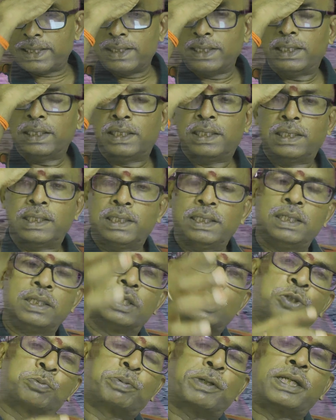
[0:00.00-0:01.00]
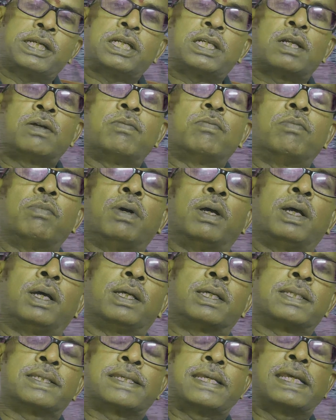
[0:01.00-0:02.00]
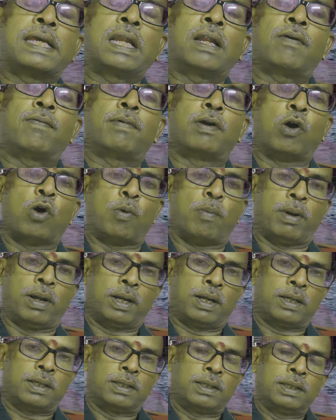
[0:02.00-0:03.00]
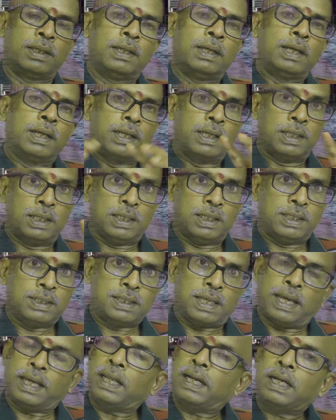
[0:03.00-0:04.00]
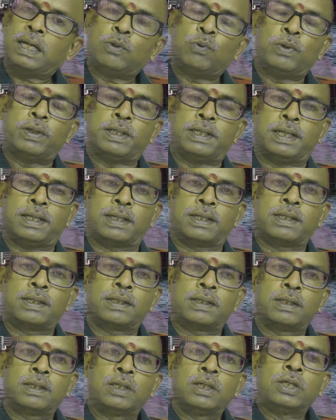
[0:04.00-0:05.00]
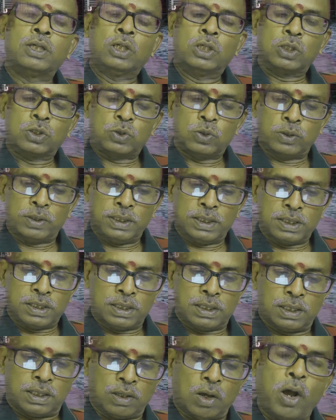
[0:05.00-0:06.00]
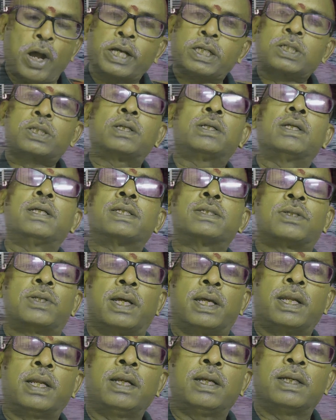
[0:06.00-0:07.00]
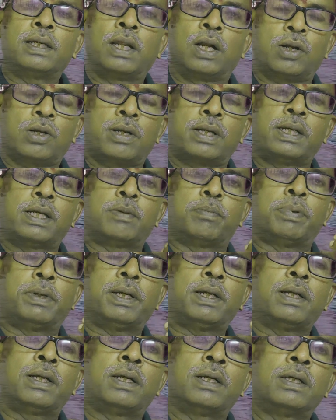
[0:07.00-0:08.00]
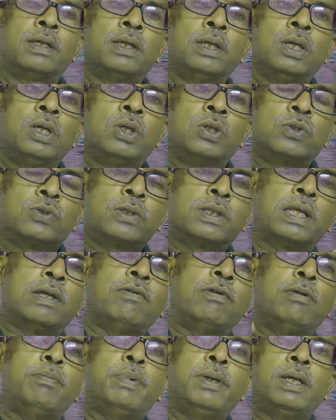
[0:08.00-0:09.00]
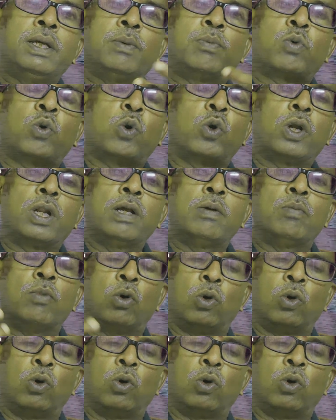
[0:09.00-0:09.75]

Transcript: see the spectrum sale of government. Here it is higher rate we take. So this auction is done, electronic bid. So they will be quoting